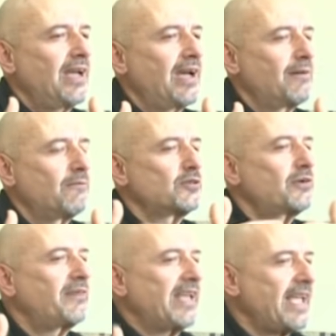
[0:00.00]
was
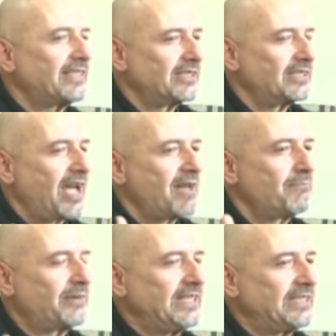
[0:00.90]
created and
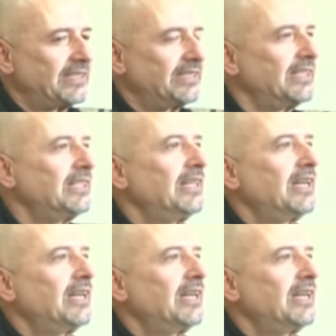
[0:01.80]
printed